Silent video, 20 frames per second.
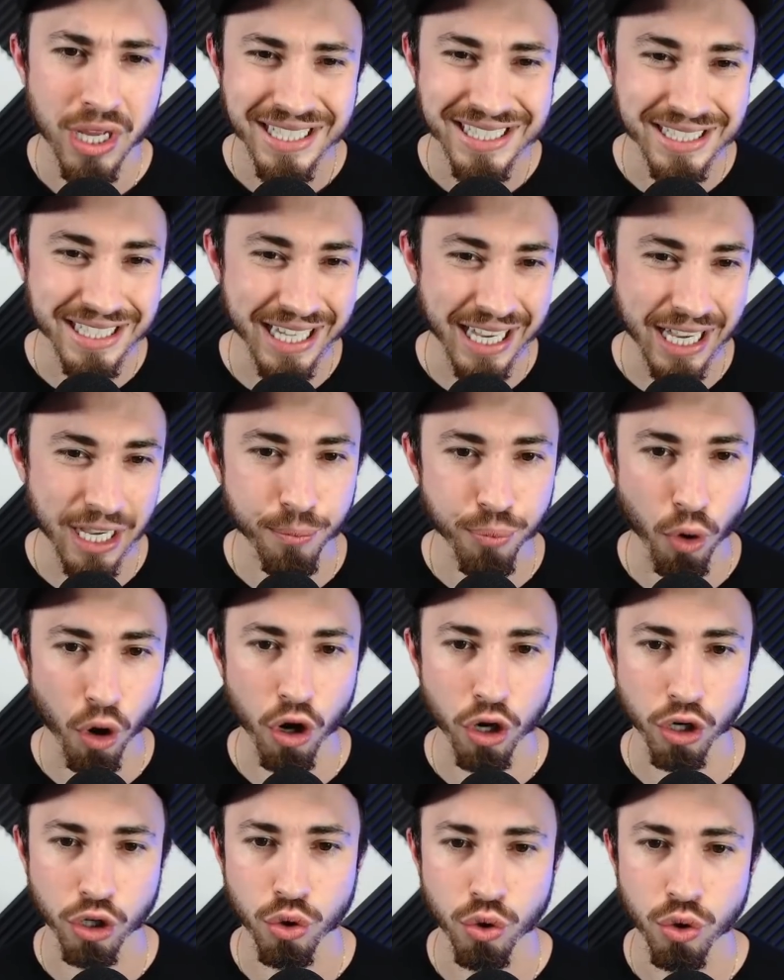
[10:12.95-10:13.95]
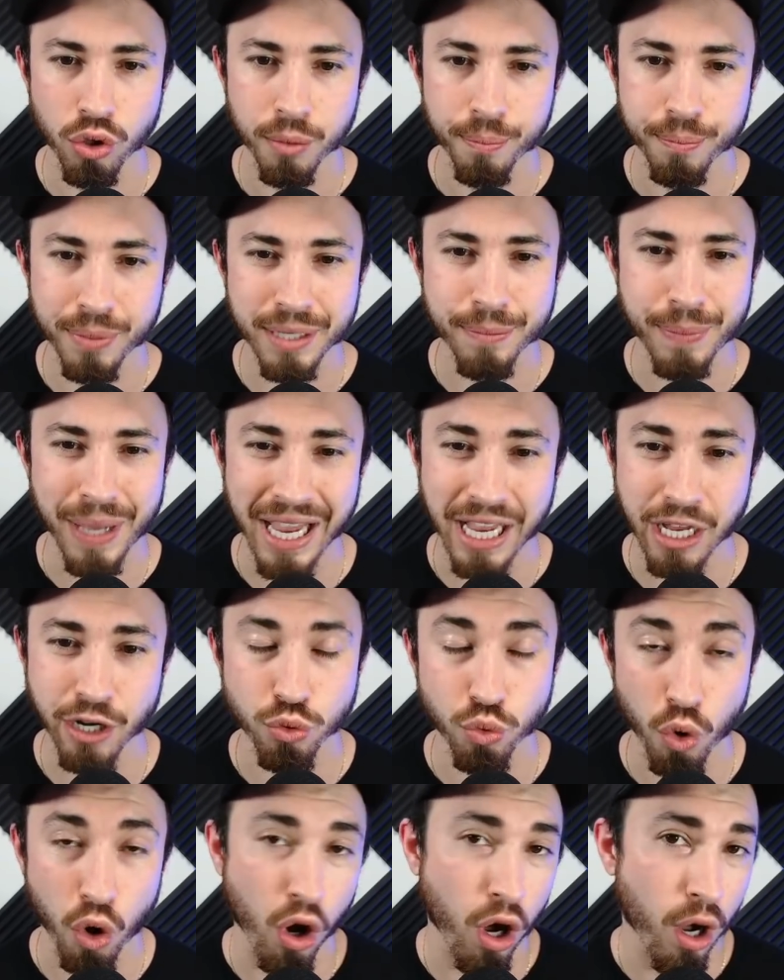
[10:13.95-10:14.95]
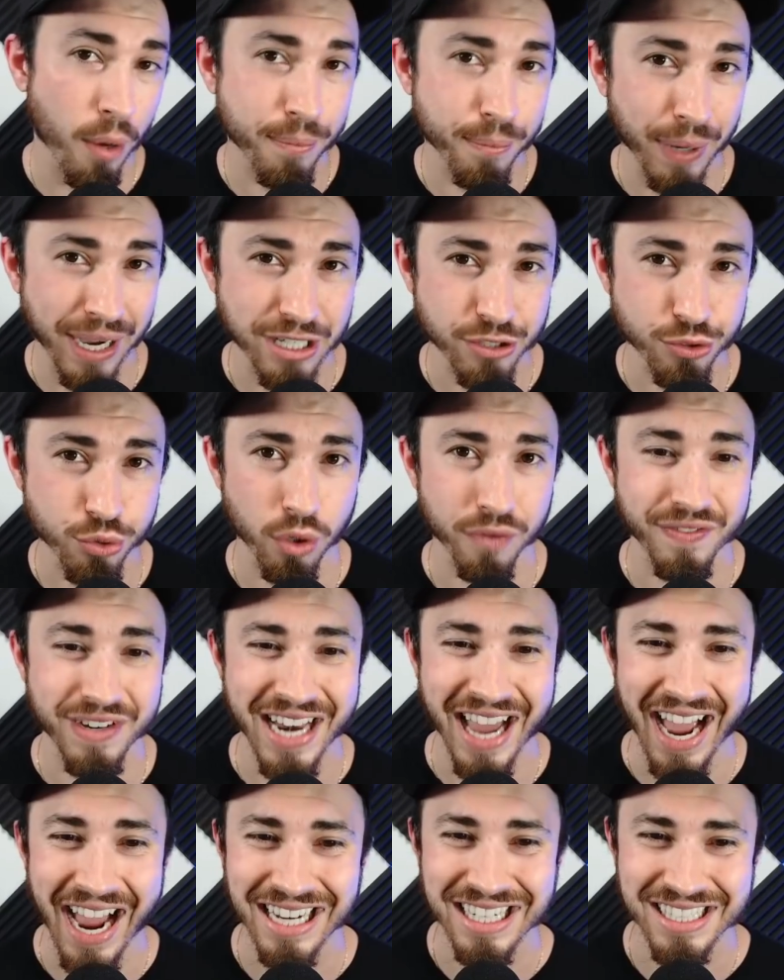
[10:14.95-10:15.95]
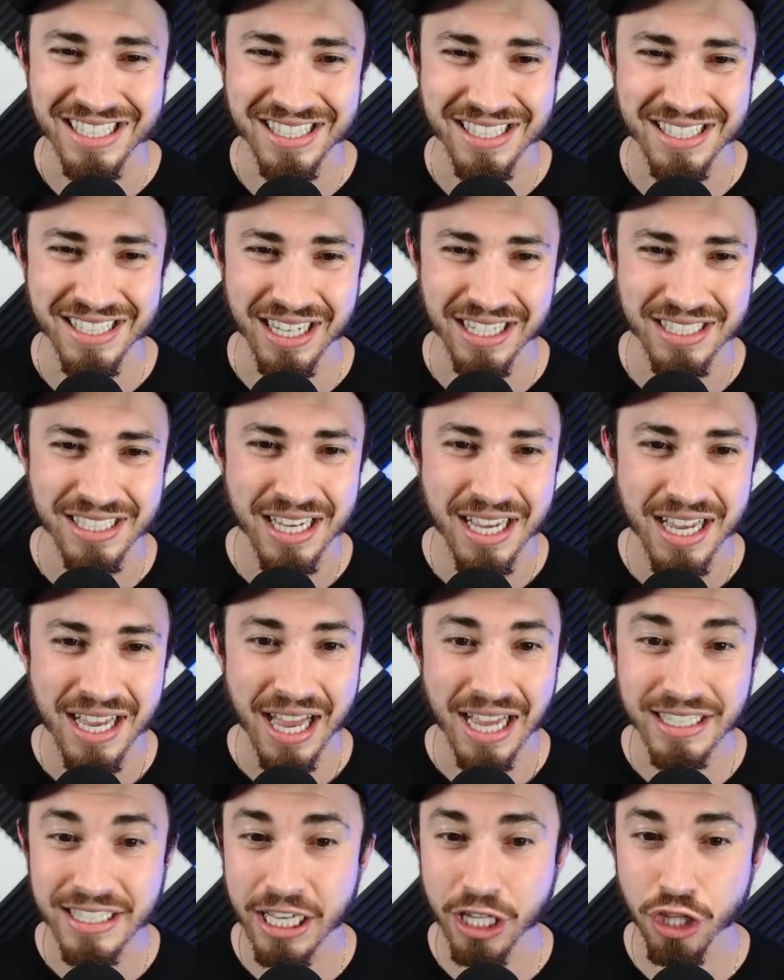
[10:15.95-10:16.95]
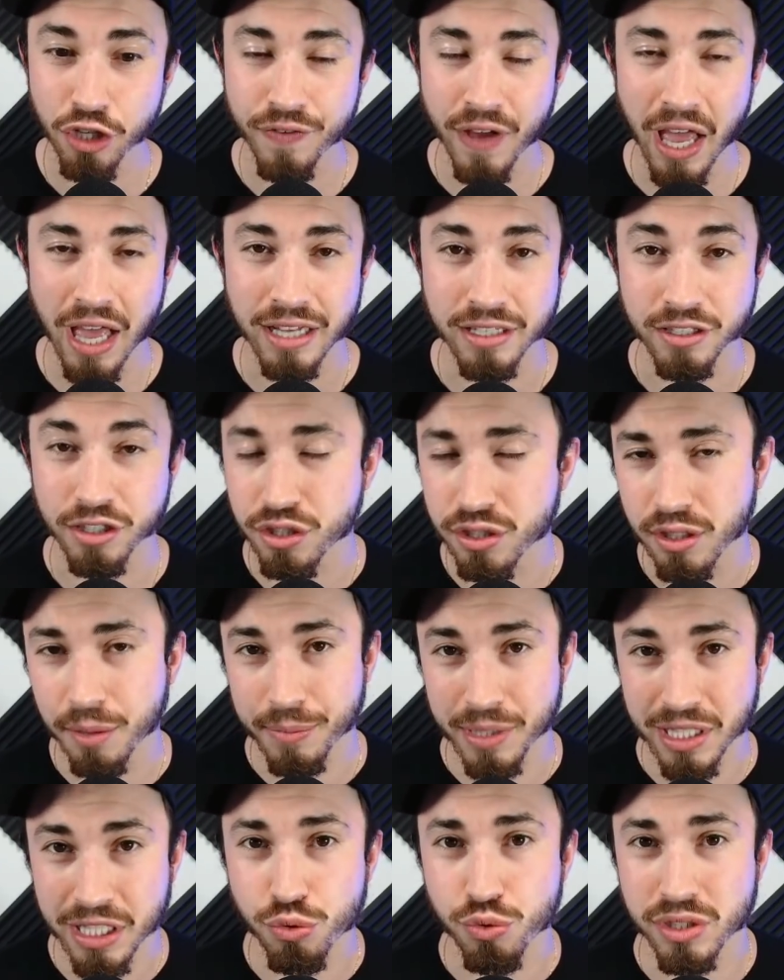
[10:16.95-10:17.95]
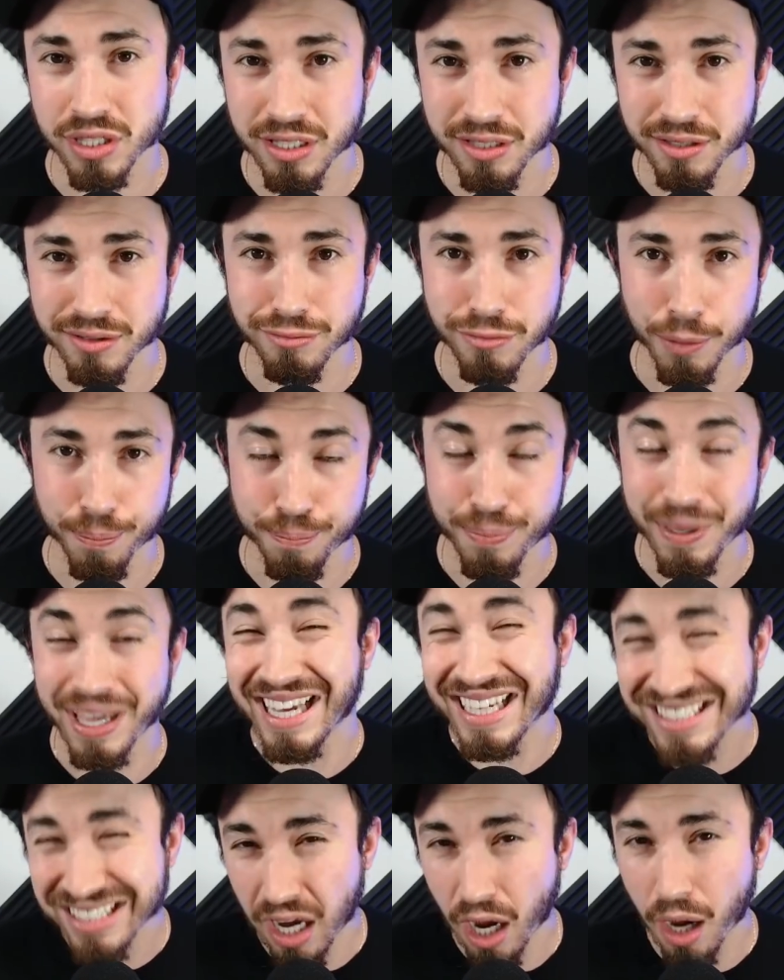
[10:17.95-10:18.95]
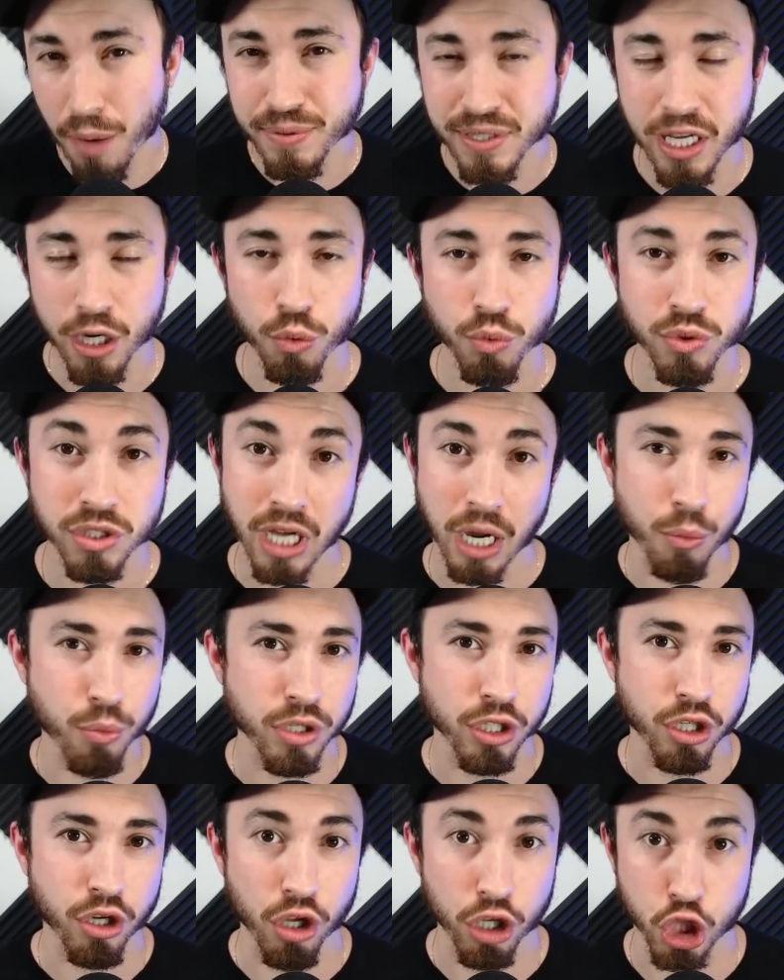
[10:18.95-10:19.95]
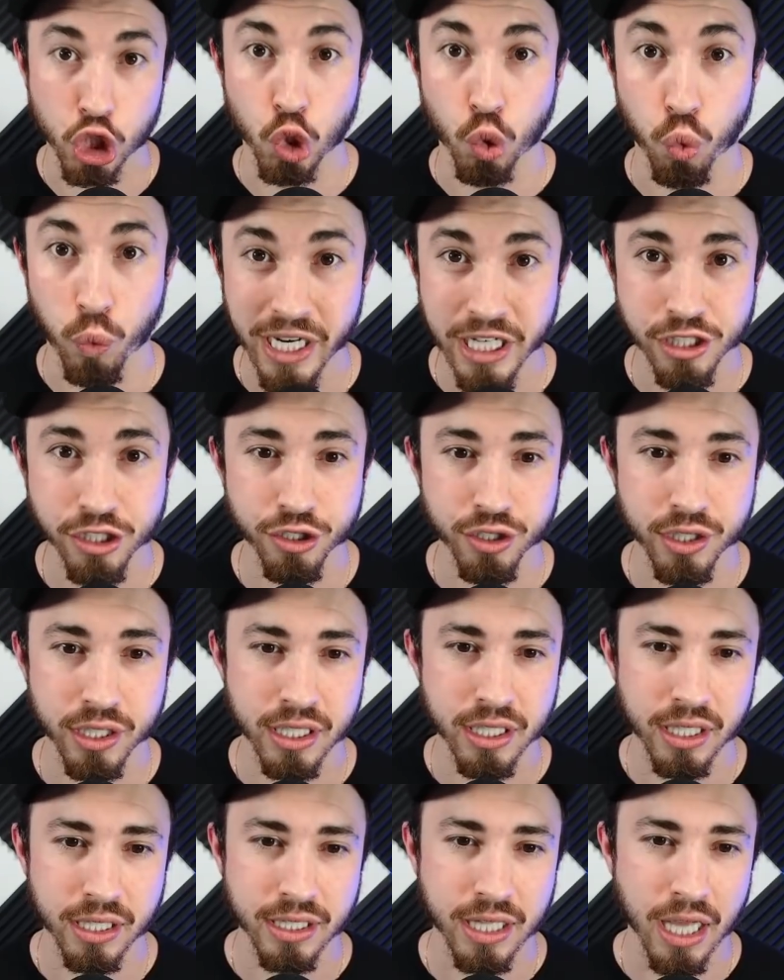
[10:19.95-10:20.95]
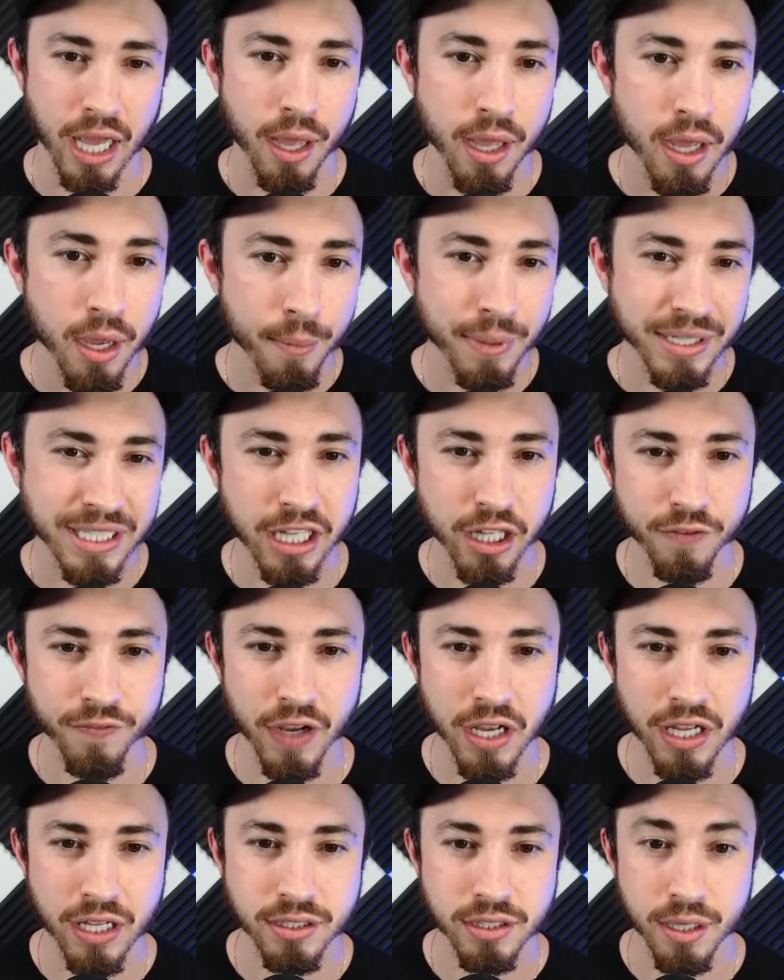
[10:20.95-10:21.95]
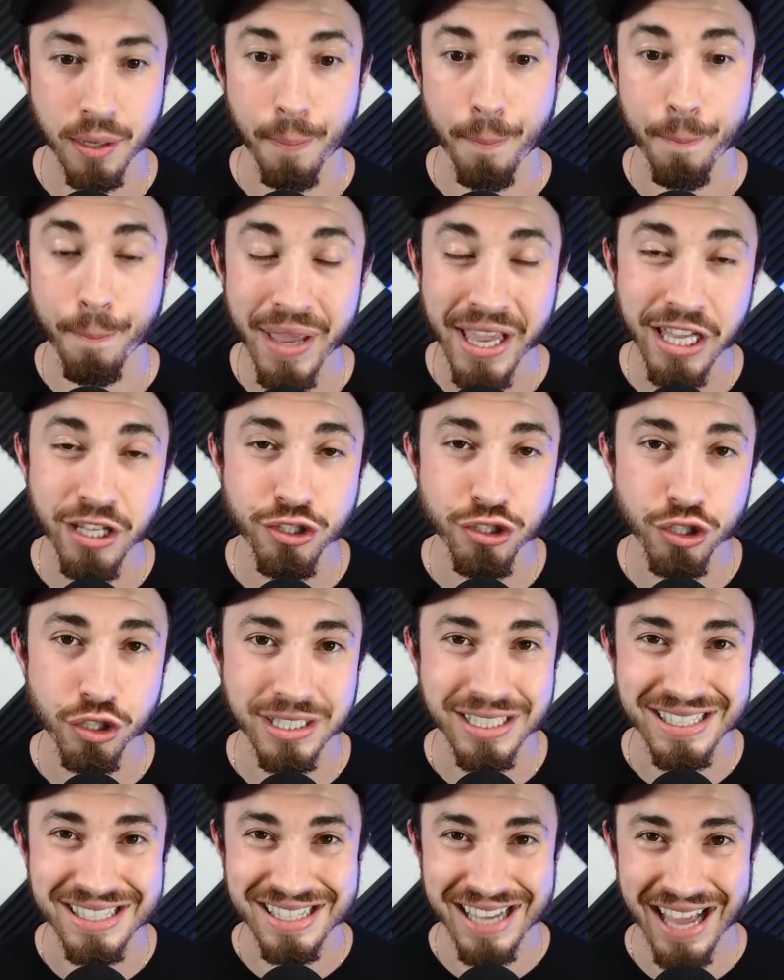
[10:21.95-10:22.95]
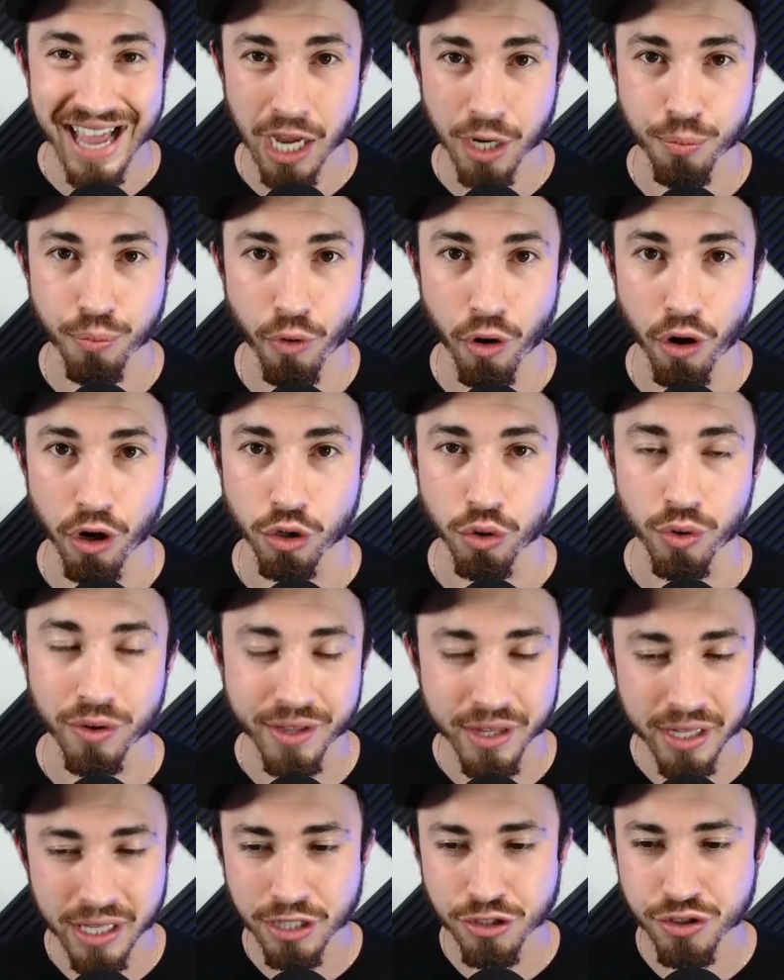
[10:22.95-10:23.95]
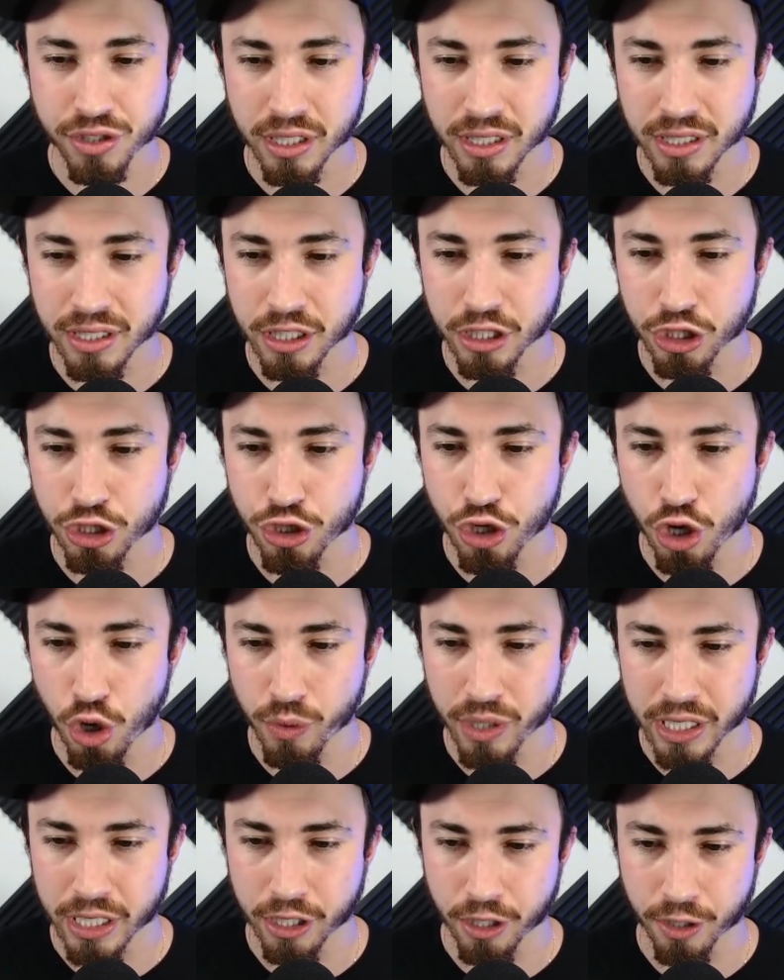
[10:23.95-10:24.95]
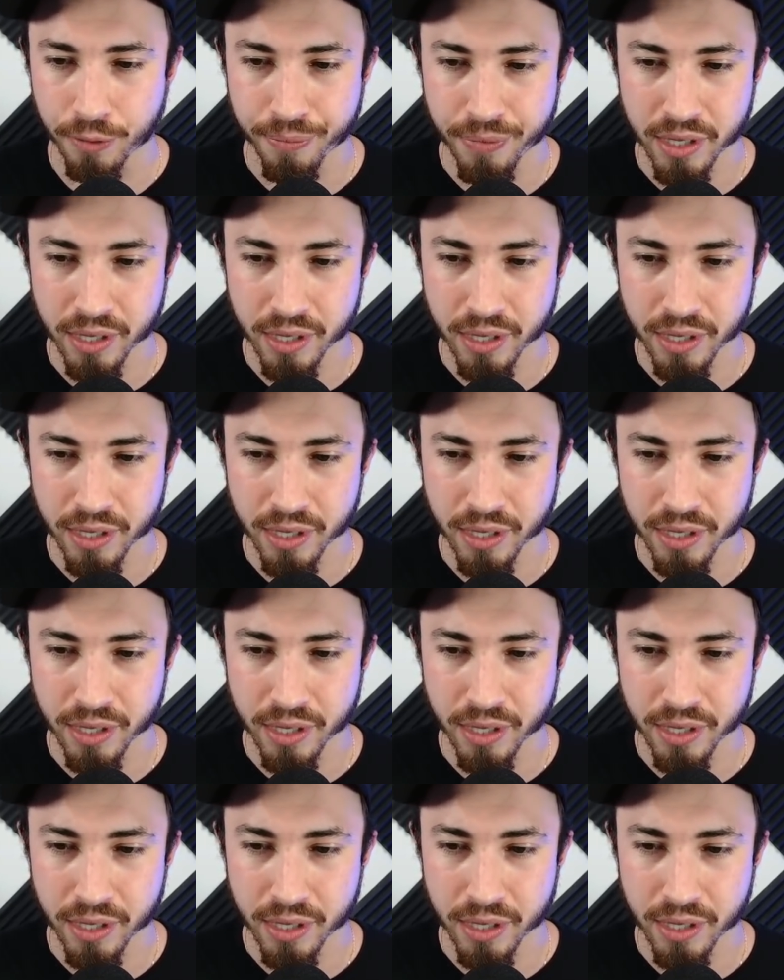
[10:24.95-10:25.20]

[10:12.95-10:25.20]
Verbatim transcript: Dan Braunagel beat Peyton Robb by a score of nine to six. And Taylor Venz, this I mean, this was the biggest upset. It wasn't I wouldn't call it crazy or anything like that. But Taylor Venz majored Zach Braunagel. The interesting thing to note here